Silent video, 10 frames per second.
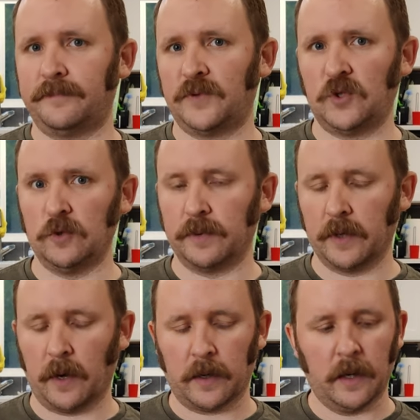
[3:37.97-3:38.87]
super
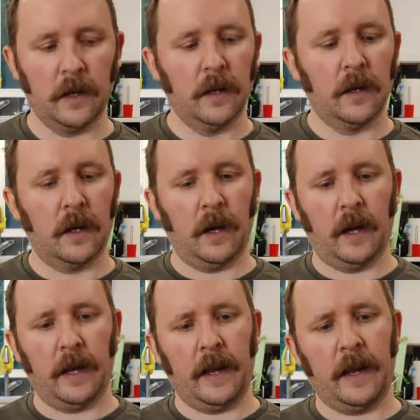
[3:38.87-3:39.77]
dark.
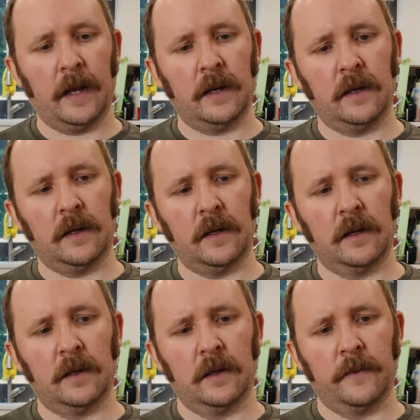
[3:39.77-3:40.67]
And
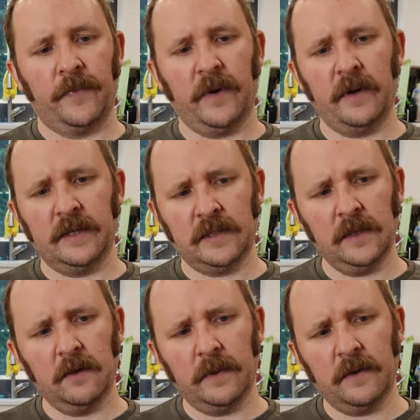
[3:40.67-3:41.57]
there is a
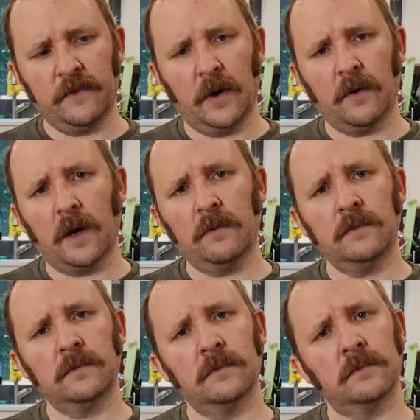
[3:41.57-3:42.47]
little bit of cocoa,
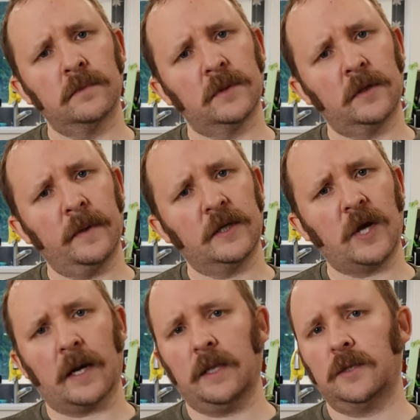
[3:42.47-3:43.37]
a little bit of
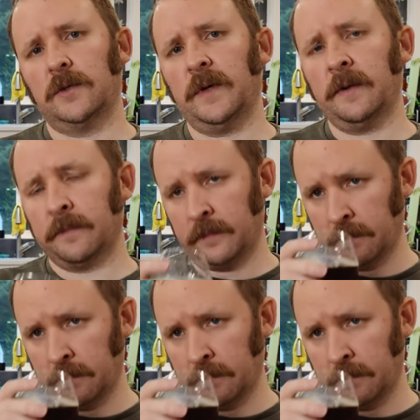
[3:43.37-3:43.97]
chocolate to it.